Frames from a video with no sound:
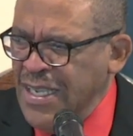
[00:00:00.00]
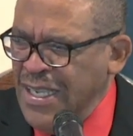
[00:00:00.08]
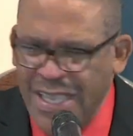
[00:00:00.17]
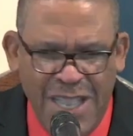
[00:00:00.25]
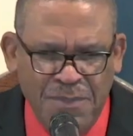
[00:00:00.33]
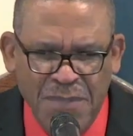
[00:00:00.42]

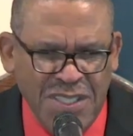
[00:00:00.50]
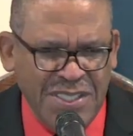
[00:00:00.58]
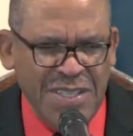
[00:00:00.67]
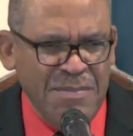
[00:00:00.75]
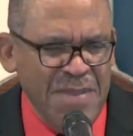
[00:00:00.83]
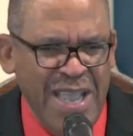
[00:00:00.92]
Help me
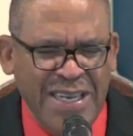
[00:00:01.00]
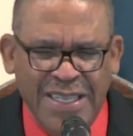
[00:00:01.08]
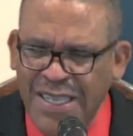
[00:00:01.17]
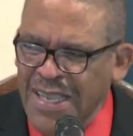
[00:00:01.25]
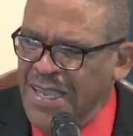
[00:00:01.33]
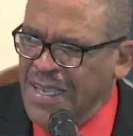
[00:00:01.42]
somebody.
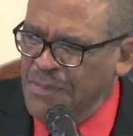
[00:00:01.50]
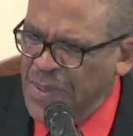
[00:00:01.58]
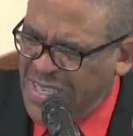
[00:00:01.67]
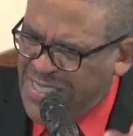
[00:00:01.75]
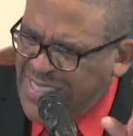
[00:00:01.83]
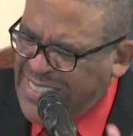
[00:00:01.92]

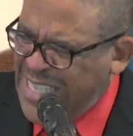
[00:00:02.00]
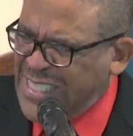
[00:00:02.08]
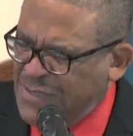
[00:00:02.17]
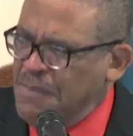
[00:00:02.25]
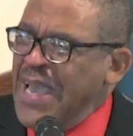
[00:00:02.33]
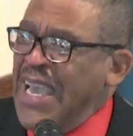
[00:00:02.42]
Because
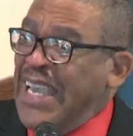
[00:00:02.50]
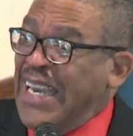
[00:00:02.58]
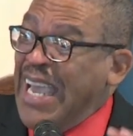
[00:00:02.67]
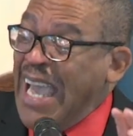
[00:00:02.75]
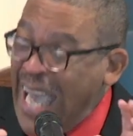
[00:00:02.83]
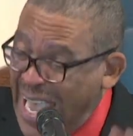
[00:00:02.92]
this man
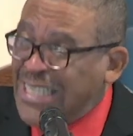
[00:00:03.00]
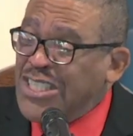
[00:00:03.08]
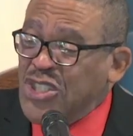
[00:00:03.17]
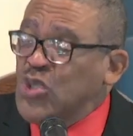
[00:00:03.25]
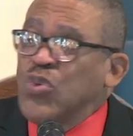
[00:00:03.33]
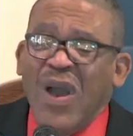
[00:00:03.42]
had
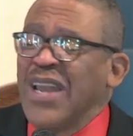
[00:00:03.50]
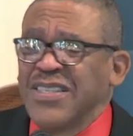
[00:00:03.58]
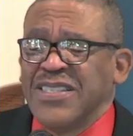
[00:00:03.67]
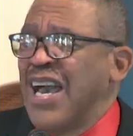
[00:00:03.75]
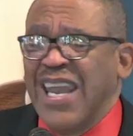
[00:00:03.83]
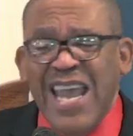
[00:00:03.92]
to swallow
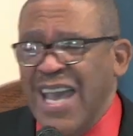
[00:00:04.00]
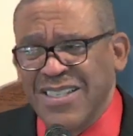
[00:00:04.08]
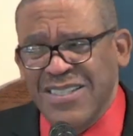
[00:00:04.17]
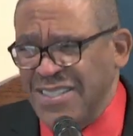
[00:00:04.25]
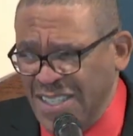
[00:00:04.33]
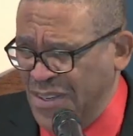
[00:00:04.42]
a lot
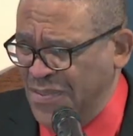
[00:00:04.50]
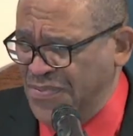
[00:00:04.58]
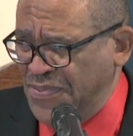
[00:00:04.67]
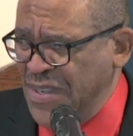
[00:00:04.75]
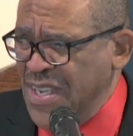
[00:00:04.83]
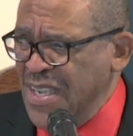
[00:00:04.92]
of
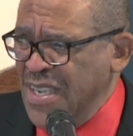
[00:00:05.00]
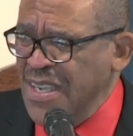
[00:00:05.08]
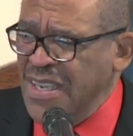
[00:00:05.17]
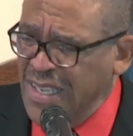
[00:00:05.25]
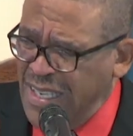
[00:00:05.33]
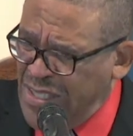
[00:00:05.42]
stuff.
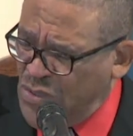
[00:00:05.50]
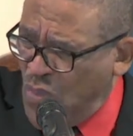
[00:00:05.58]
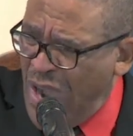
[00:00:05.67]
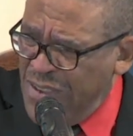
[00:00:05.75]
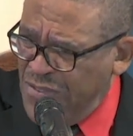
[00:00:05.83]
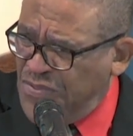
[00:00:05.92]
His
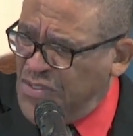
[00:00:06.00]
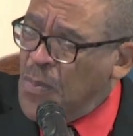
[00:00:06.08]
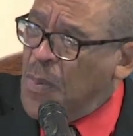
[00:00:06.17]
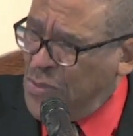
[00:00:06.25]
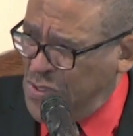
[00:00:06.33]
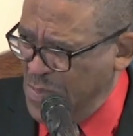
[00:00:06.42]
wife
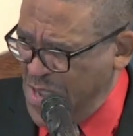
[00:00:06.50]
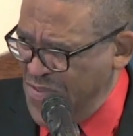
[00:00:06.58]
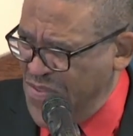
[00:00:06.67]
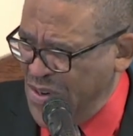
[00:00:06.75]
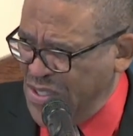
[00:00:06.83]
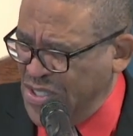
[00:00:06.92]
supposed to be a
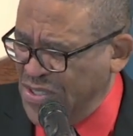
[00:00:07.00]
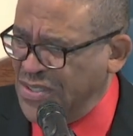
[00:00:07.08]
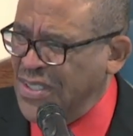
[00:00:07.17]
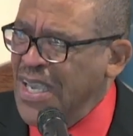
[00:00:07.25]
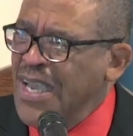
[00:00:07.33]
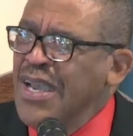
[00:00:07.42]
virgin.
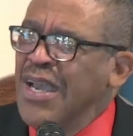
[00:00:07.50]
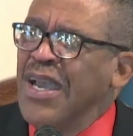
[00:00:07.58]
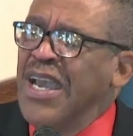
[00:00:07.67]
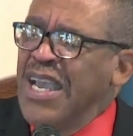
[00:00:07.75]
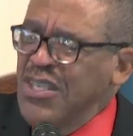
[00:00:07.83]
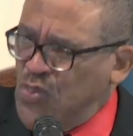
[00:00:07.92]

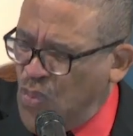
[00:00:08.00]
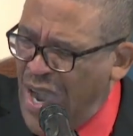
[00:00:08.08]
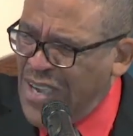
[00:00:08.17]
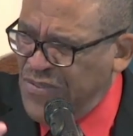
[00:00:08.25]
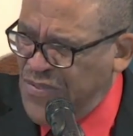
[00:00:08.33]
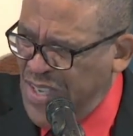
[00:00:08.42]
His
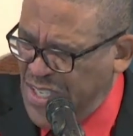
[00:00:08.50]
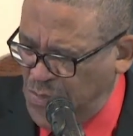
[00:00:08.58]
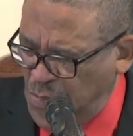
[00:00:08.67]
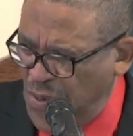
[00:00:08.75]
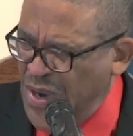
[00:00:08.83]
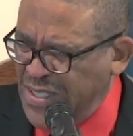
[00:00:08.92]
wife is
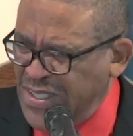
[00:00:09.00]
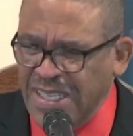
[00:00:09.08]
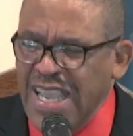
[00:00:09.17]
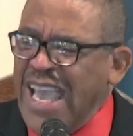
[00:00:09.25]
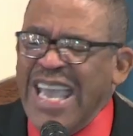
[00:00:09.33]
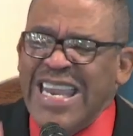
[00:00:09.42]

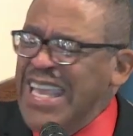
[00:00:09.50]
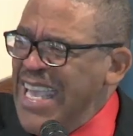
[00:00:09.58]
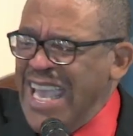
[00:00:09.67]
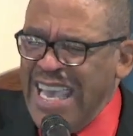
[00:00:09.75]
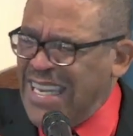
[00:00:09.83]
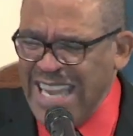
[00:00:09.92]
pregnant and
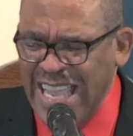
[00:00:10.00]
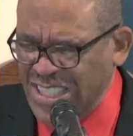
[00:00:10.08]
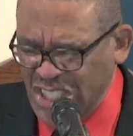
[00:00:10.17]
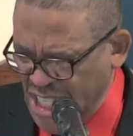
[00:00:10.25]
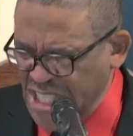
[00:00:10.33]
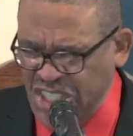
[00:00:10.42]
he had
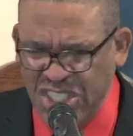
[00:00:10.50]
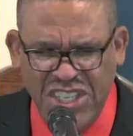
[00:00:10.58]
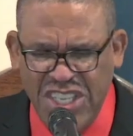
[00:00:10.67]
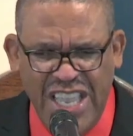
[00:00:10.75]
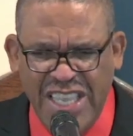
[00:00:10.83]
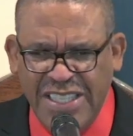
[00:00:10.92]
not touched her
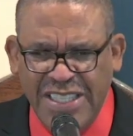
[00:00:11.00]
yet.